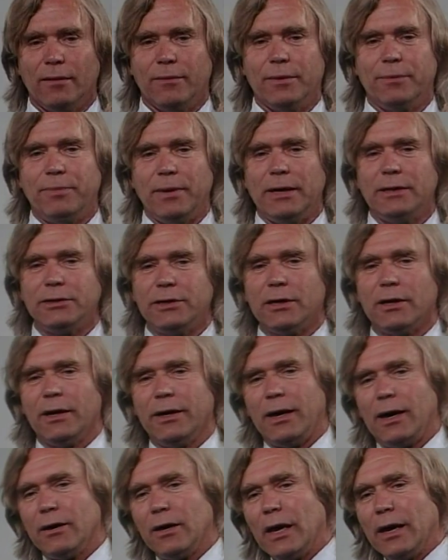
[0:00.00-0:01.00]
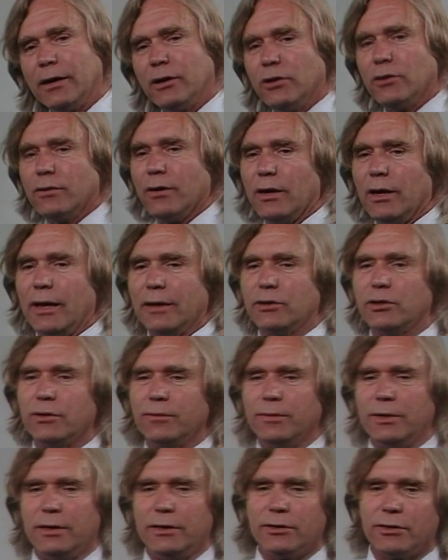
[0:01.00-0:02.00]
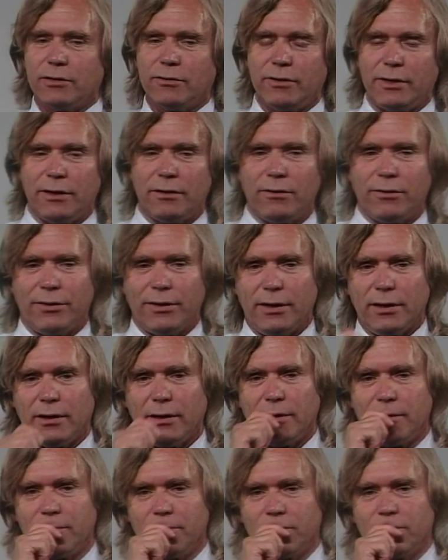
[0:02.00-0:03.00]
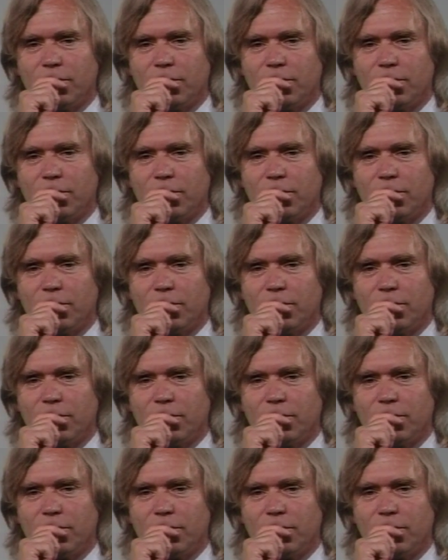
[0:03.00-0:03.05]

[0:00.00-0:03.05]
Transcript: But basically, I'd like you to lecture me into critical thinking."